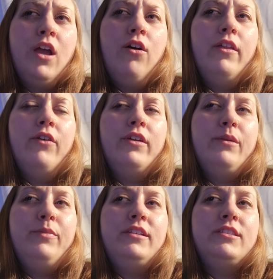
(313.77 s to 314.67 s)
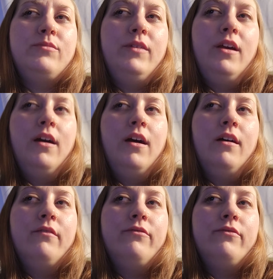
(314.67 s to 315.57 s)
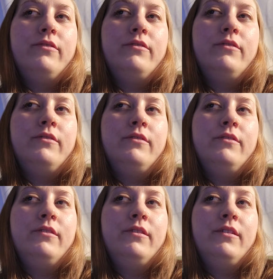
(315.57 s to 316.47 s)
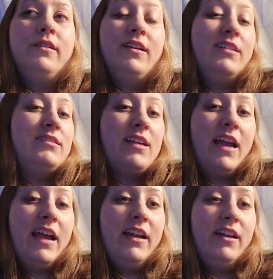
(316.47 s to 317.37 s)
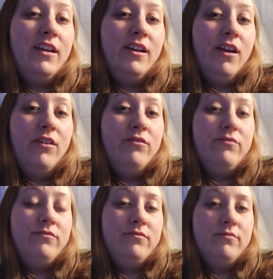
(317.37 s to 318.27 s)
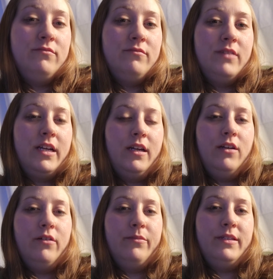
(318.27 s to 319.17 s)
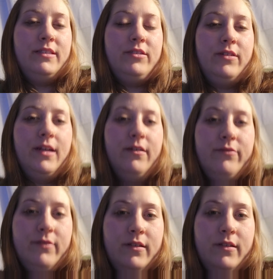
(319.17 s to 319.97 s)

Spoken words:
"Oh, that really pissed me off." I said, "I didn't know. I didn't know it pissed you off.